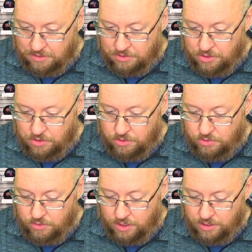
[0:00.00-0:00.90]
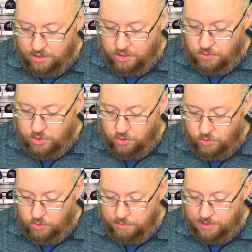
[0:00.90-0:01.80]

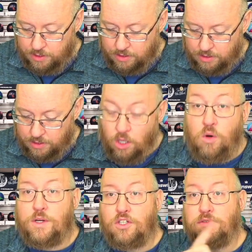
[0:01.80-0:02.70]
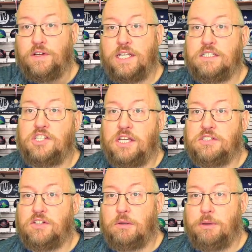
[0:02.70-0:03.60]
YouTubes. Oh, and don't forget to check us
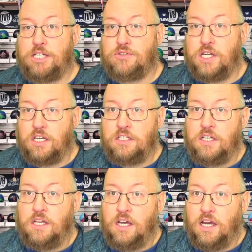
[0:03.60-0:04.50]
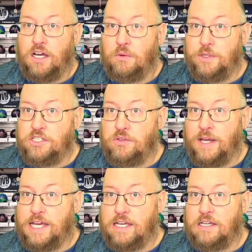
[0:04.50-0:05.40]
out on Patreon. We do
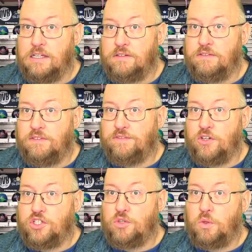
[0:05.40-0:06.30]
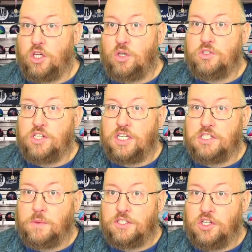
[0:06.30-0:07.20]
have virtual coaching as
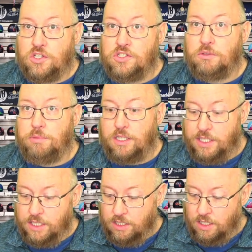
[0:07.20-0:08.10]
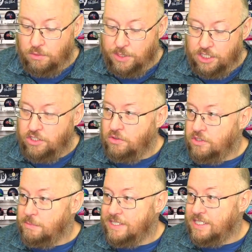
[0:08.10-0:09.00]
well as arsenal building. We can do
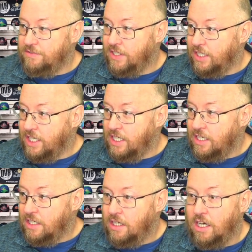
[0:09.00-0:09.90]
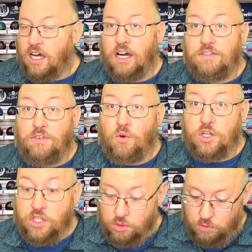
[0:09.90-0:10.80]
specifically for
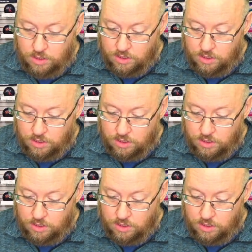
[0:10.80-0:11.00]
you.